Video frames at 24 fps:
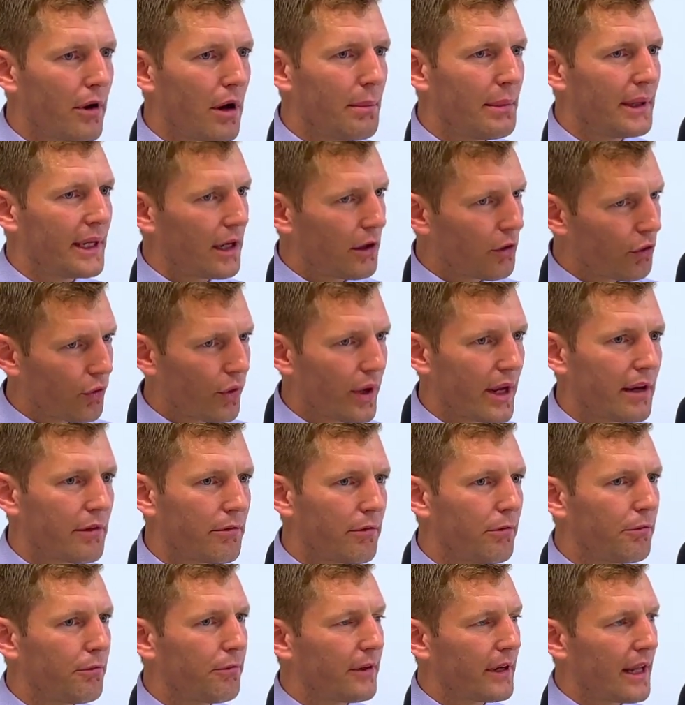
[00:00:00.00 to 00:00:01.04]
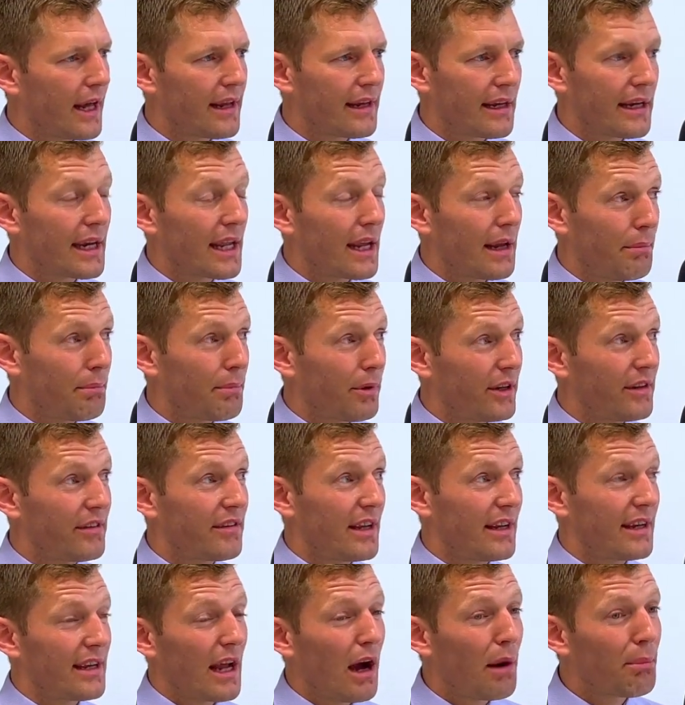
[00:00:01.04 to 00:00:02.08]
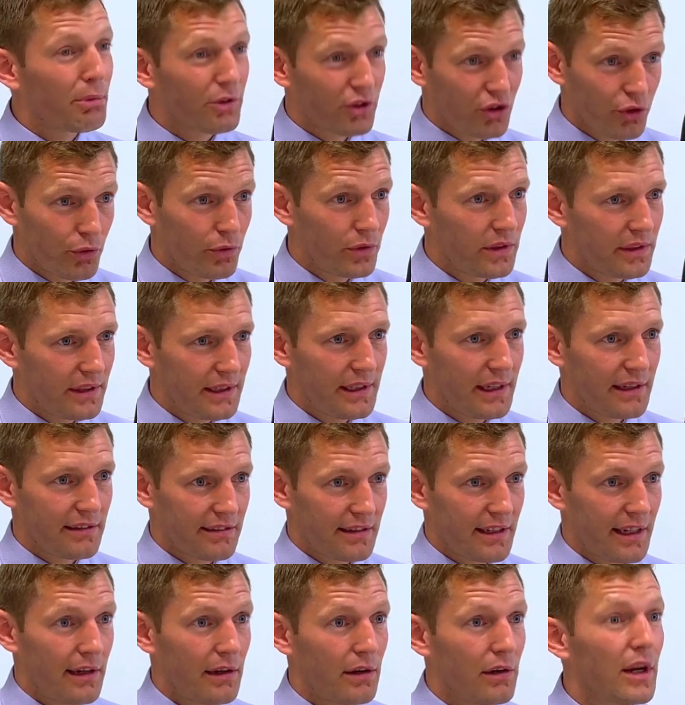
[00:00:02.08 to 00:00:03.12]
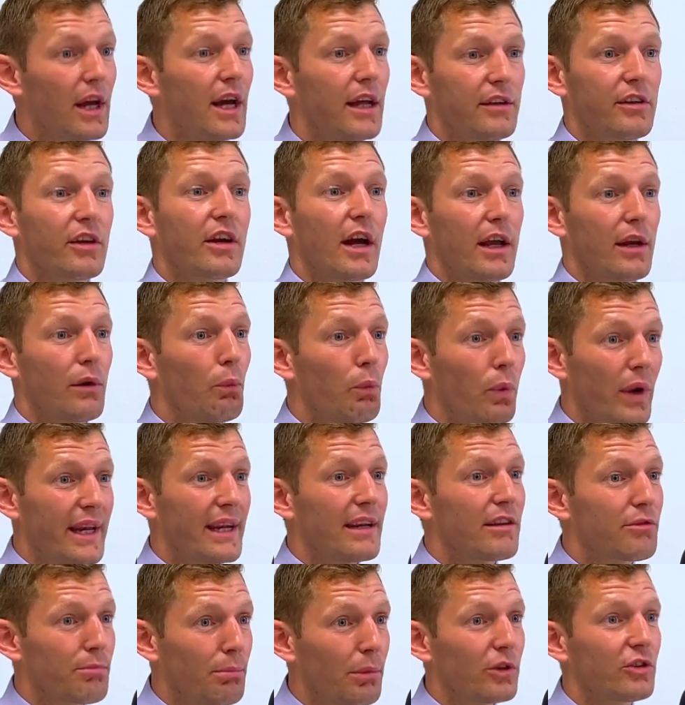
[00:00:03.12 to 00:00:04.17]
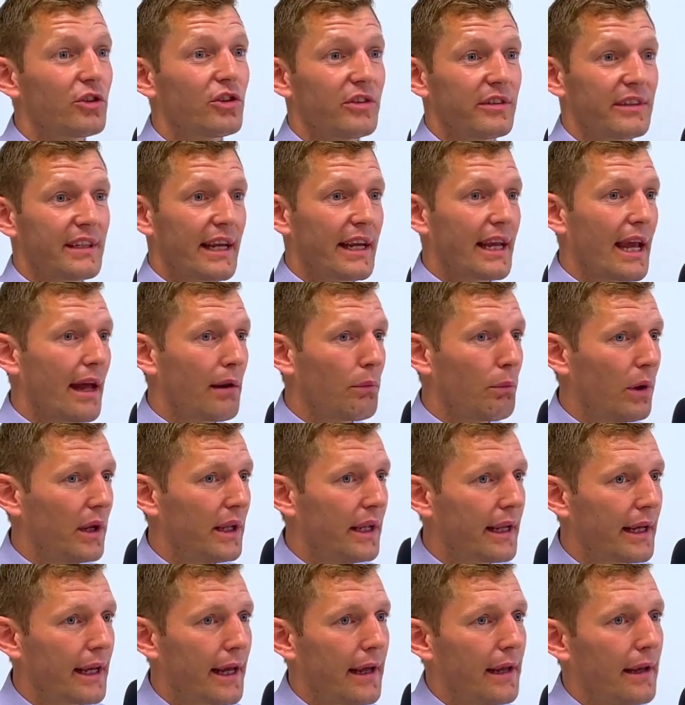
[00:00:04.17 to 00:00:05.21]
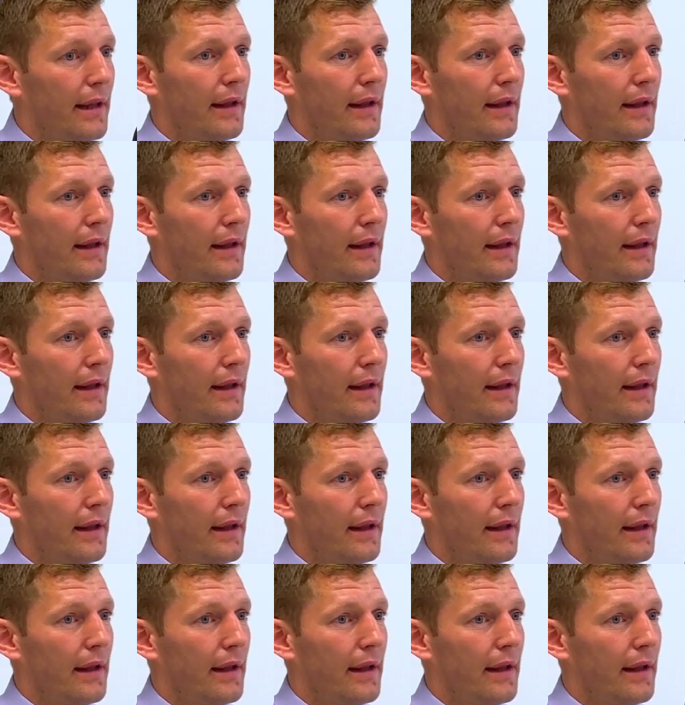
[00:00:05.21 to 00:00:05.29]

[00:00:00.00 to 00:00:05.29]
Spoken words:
and they're grateful for that, and they appreciate the opportunity that's there to kind of win as much as they can while they can.